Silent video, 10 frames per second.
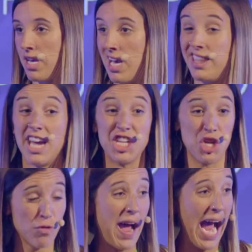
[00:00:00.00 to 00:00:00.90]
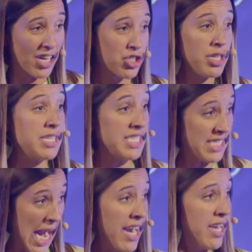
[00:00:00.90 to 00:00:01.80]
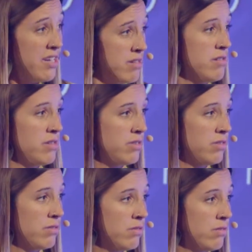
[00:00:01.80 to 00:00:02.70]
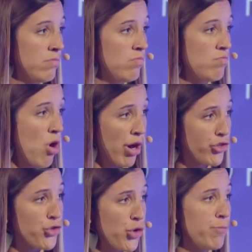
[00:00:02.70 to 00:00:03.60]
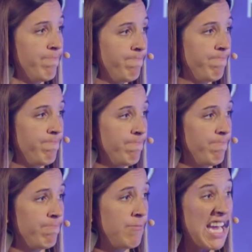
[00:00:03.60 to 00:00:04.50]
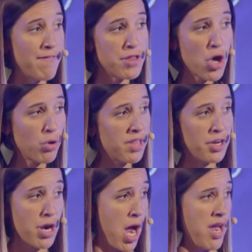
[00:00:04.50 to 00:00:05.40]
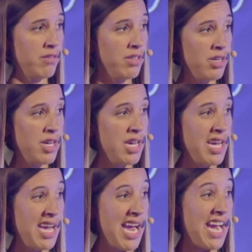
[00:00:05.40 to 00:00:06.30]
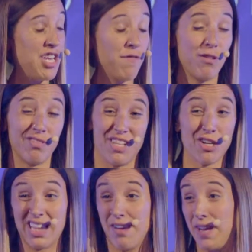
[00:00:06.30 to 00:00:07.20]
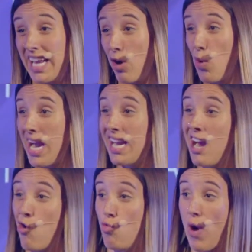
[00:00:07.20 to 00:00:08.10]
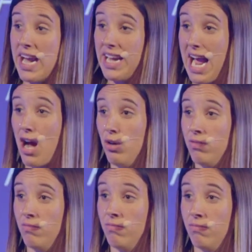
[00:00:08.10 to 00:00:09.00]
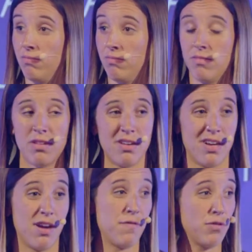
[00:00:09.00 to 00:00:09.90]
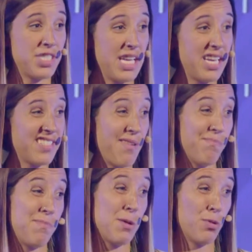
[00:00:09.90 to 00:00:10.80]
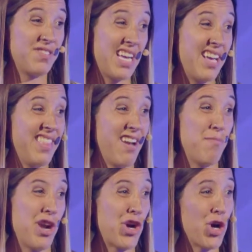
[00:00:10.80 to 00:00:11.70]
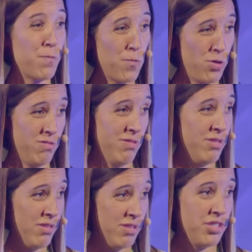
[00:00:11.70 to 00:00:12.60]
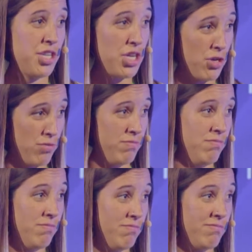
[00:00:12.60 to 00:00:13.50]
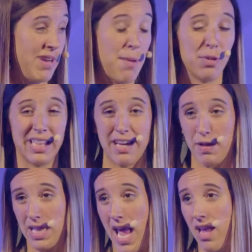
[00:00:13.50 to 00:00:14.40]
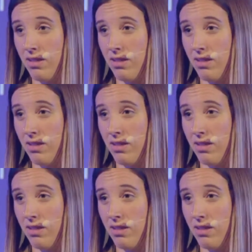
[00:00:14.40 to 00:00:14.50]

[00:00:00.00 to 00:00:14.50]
that you've actually decided are true even though that they're not. And you you're living in a way right now of those things that people have said that have been hurtful to you and believing that.